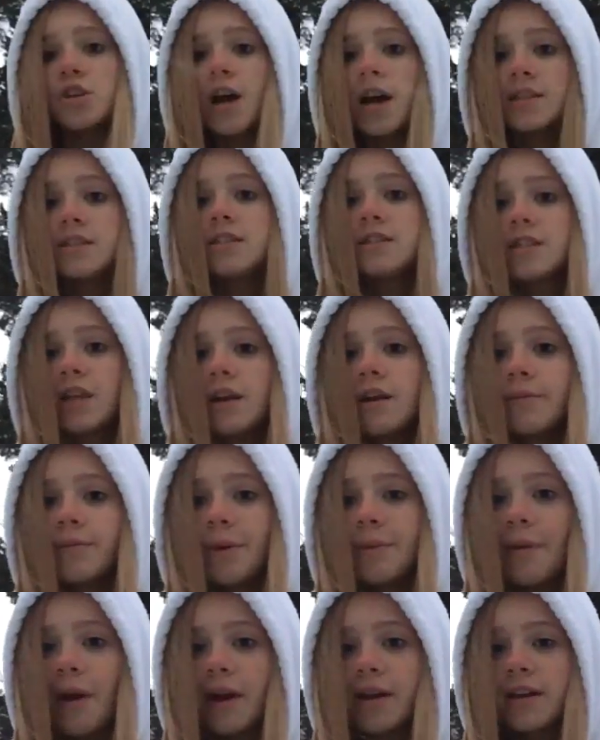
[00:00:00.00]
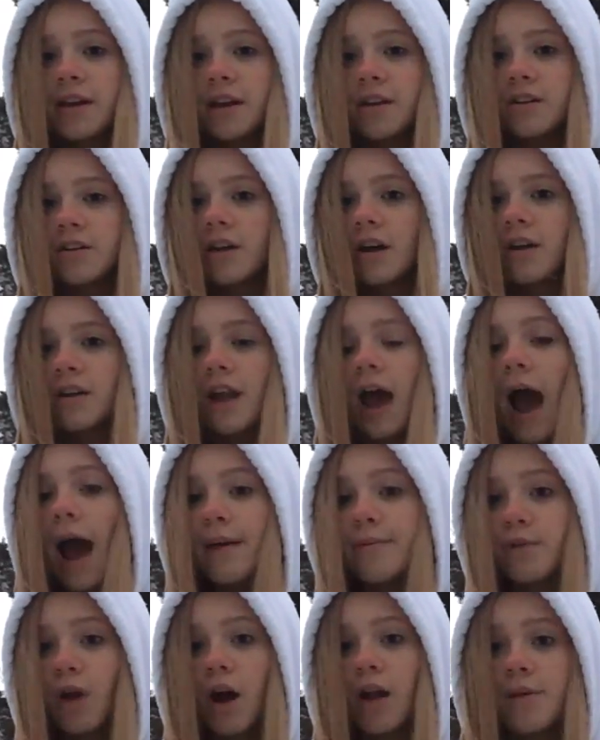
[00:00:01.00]
you guys to think I'm a bad kid or nothing.
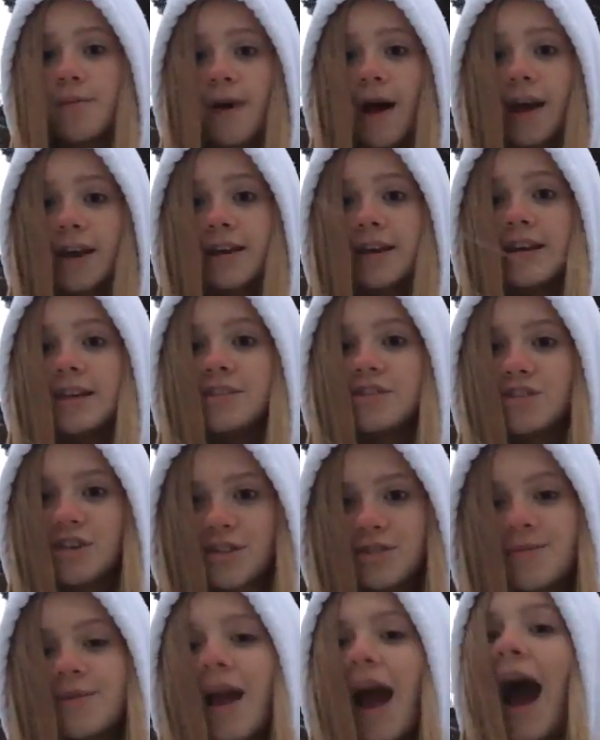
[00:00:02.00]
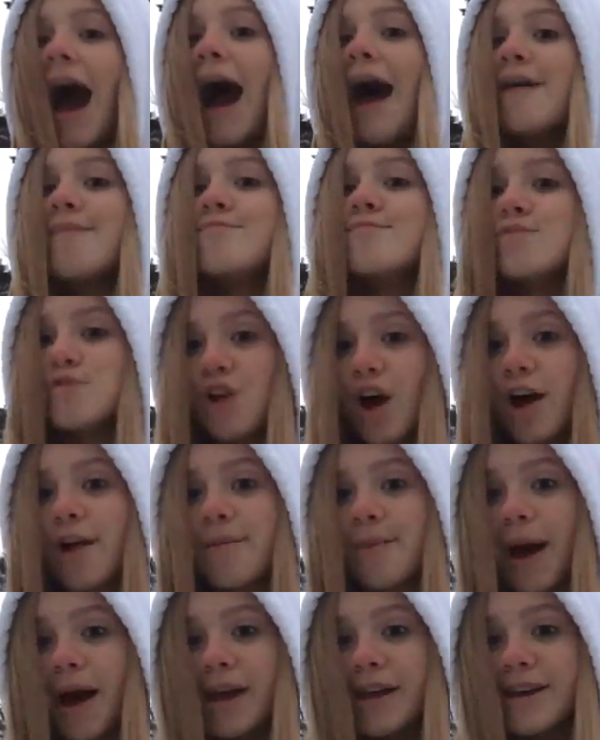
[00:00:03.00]
I'm not a bad kid. Trust me, I'm not
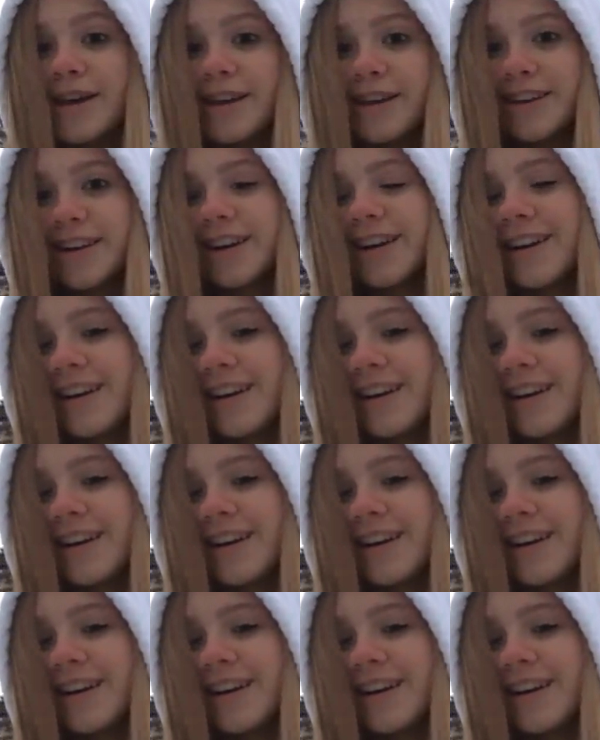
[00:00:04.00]
a bad kid.